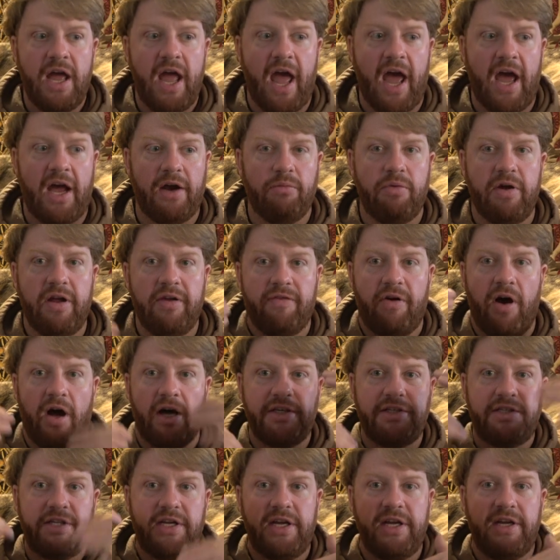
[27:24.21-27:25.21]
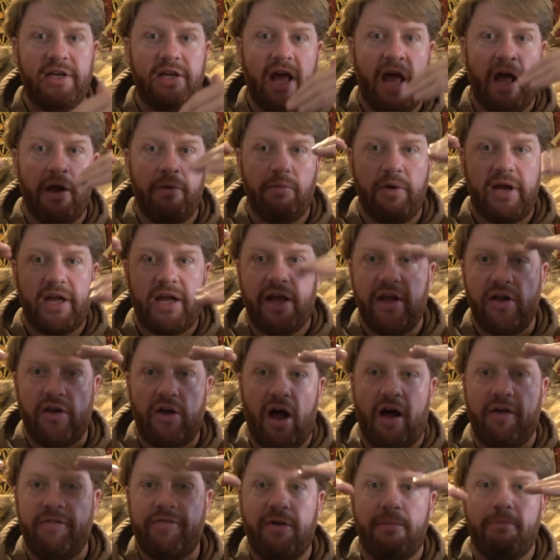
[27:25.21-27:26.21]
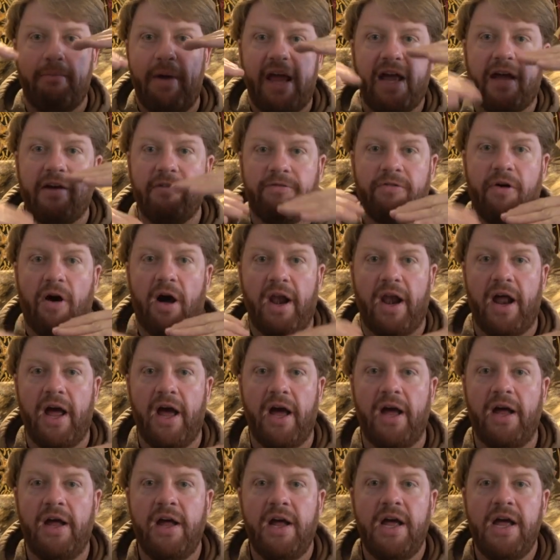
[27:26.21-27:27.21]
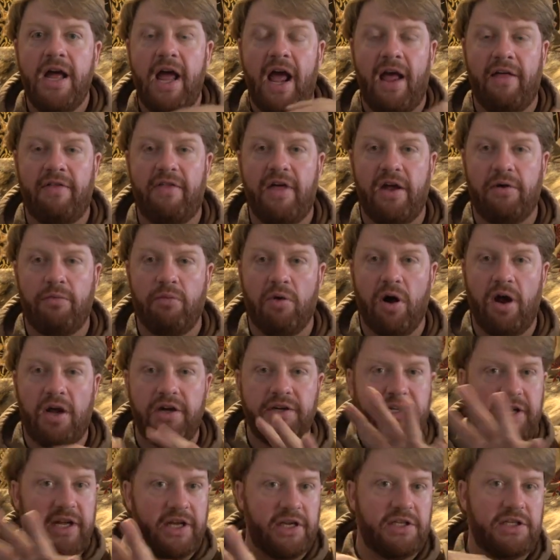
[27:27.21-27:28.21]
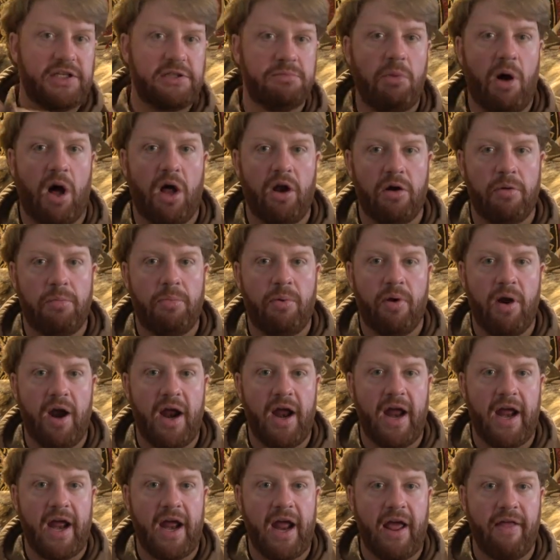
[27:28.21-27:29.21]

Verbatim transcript: And we've hunted and we kill off the megafauna, and then we're hunting a smaller prey.